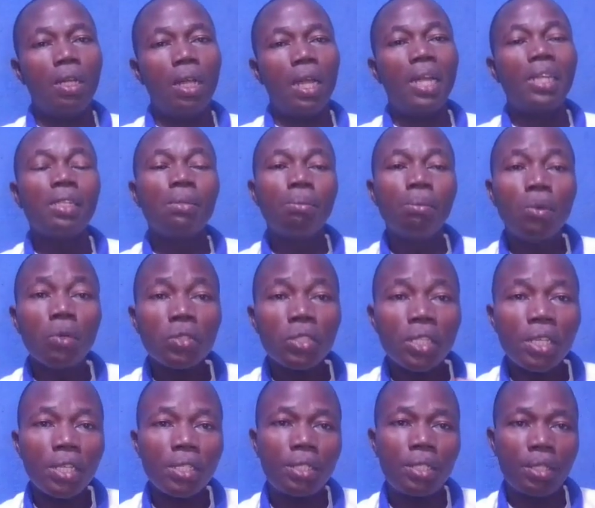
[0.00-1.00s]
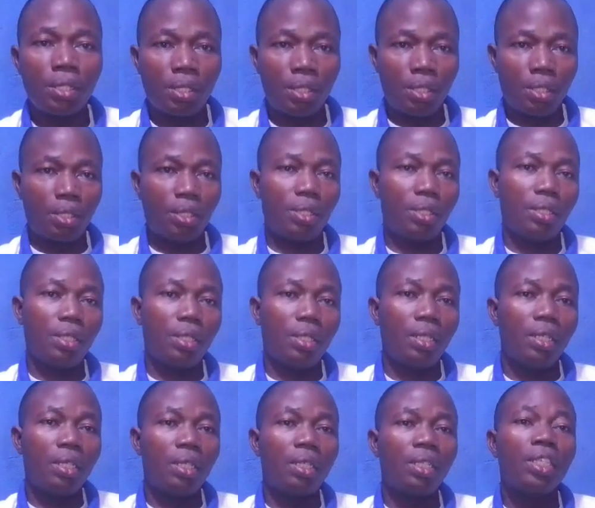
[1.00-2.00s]
And in most cases,
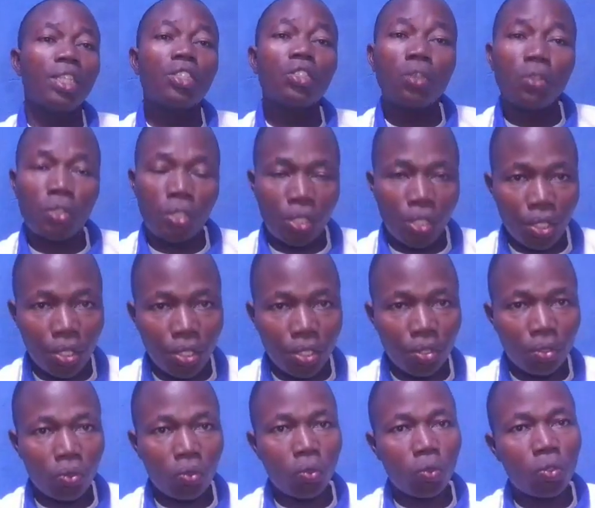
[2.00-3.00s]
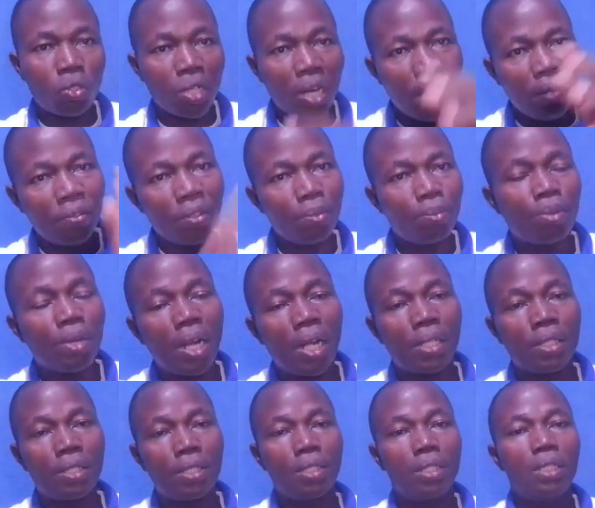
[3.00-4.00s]
they succeed to drive the
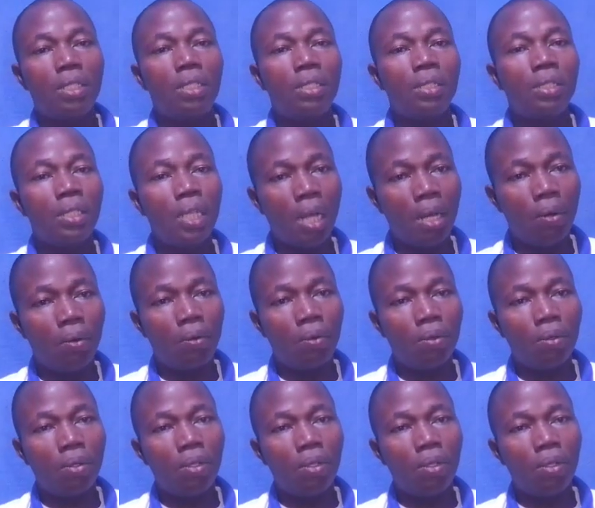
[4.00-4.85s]
price down